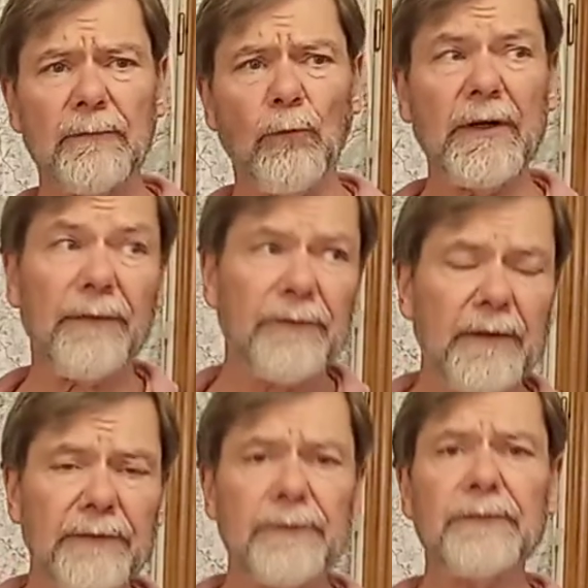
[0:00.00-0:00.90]
one of the
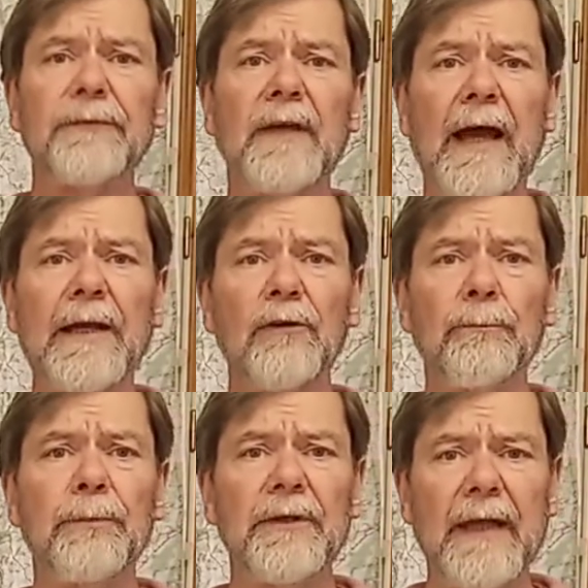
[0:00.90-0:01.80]
reasons, I
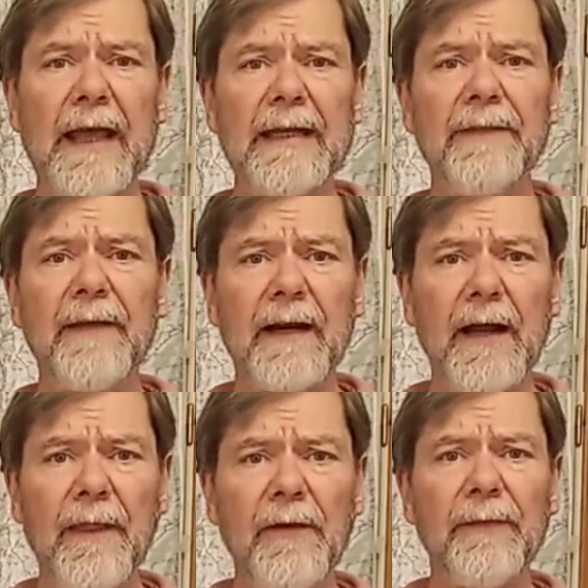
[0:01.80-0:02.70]
don't put anything
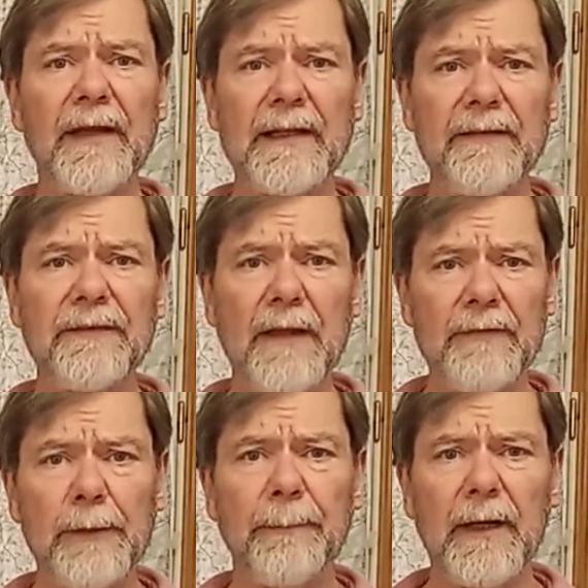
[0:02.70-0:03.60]
on there that leaves heavy
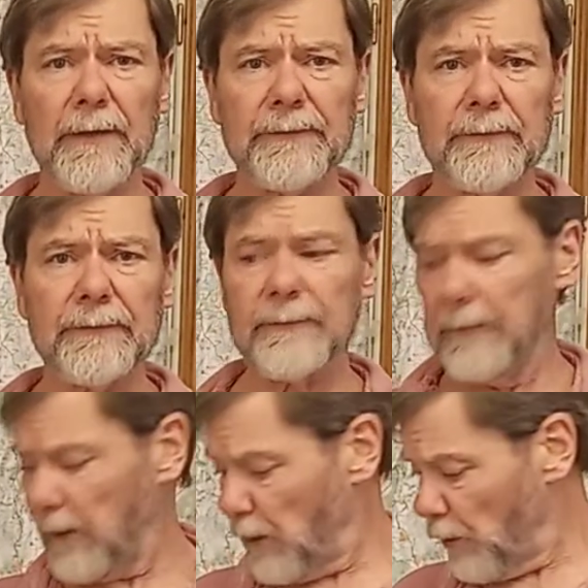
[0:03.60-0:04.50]
deposits.
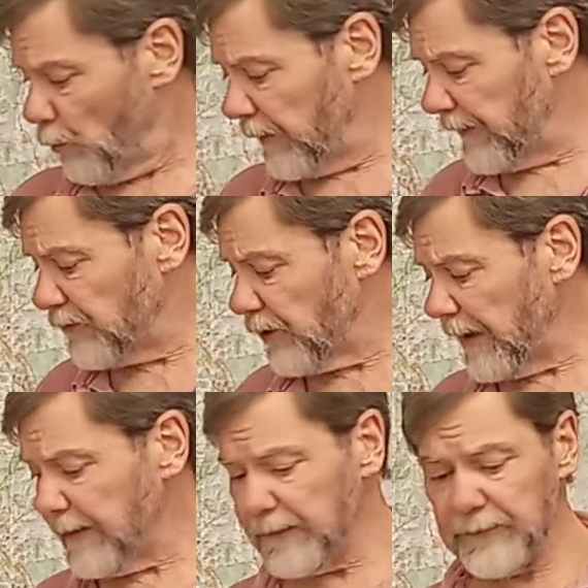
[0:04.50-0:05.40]
When the
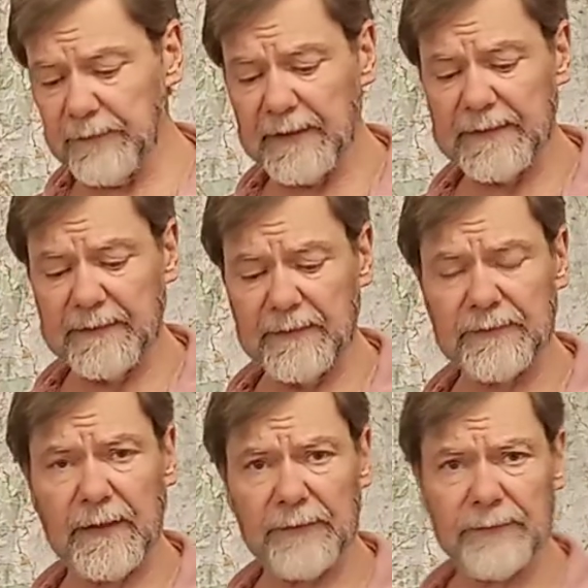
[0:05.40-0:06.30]
chain gets really
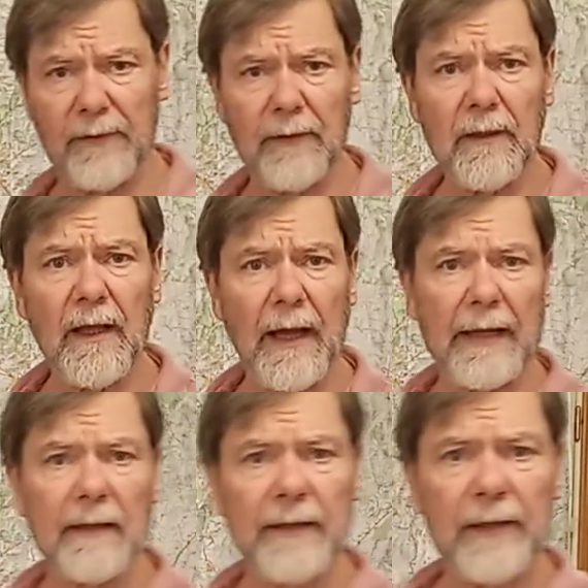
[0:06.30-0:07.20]
disgusting, I
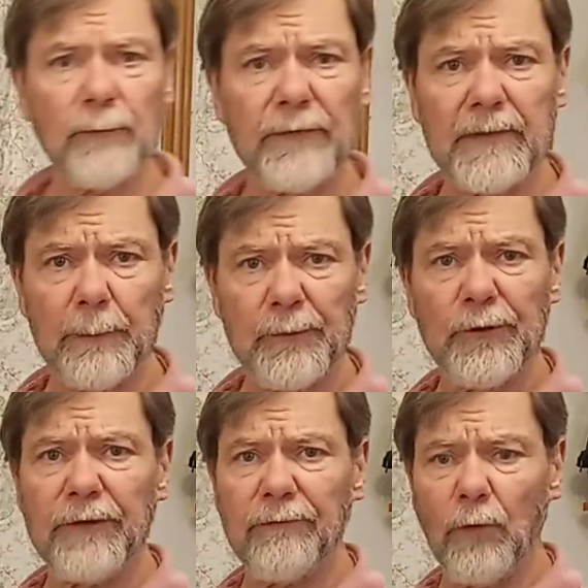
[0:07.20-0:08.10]
clean it with
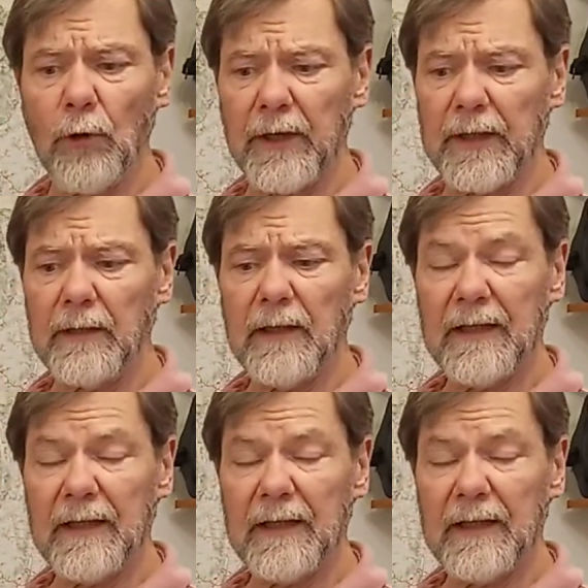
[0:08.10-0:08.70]
WD-40,